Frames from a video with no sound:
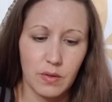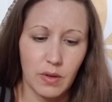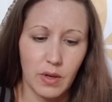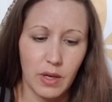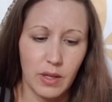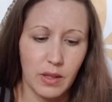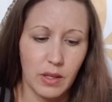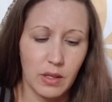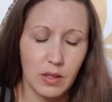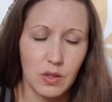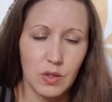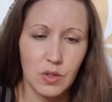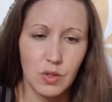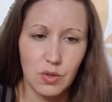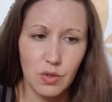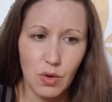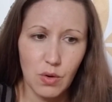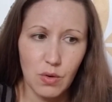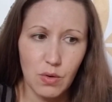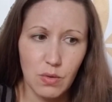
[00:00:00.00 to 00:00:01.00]
I think it's
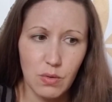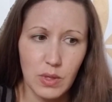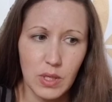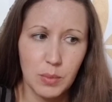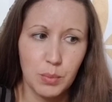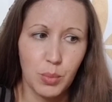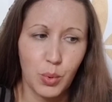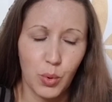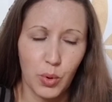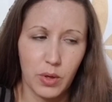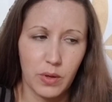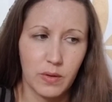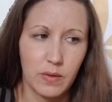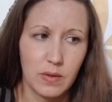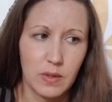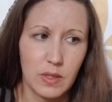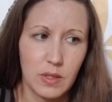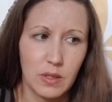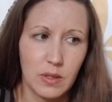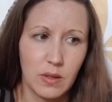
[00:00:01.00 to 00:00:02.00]
so
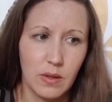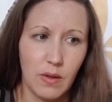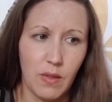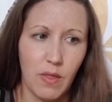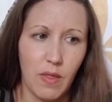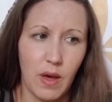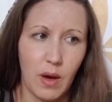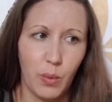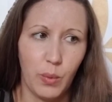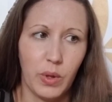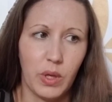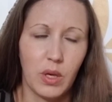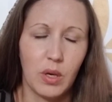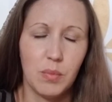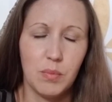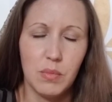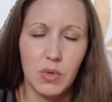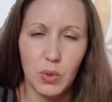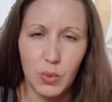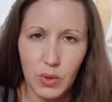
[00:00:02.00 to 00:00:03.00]
important that we
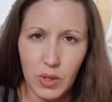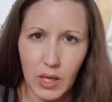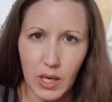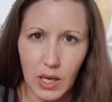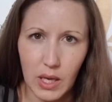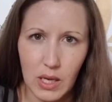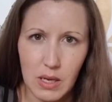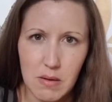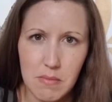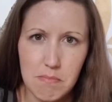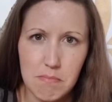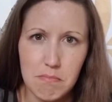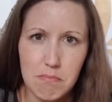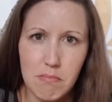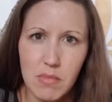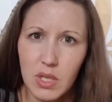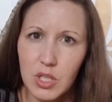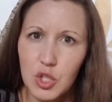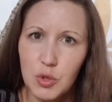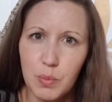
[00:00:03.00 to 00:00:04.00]
communicate
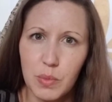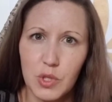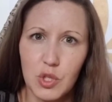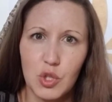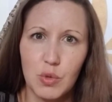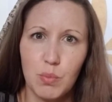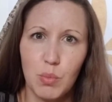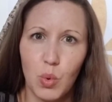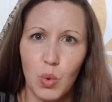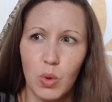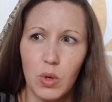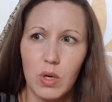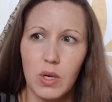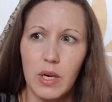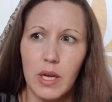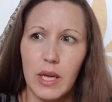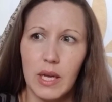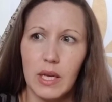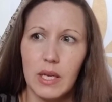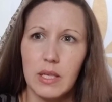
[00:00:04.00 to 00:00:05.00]
much, much more
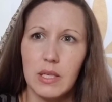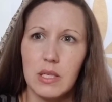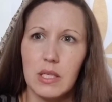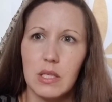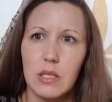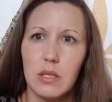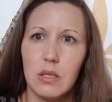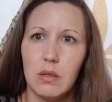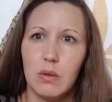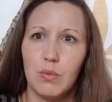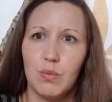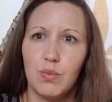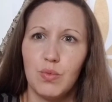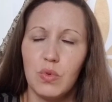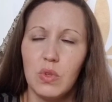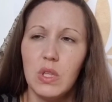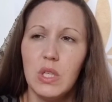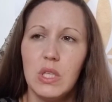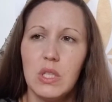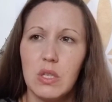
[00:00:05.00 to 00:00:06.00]
and
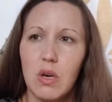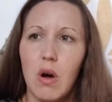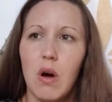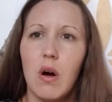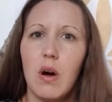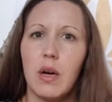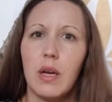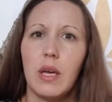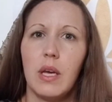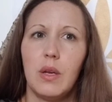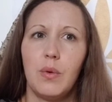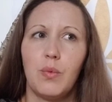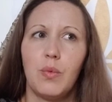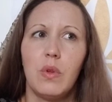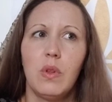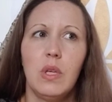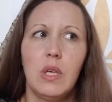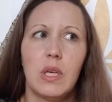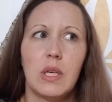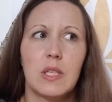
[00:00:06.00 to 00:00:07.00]
really talk and
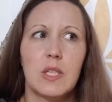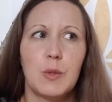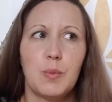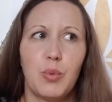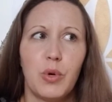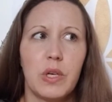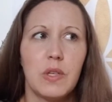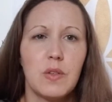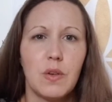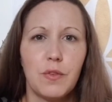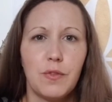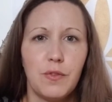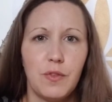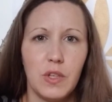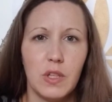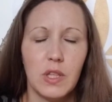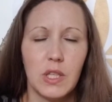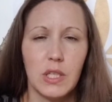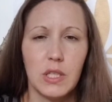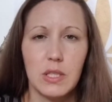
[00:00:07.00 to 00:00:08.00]
really express our
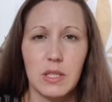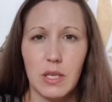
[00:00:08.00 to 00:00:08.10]
feelings.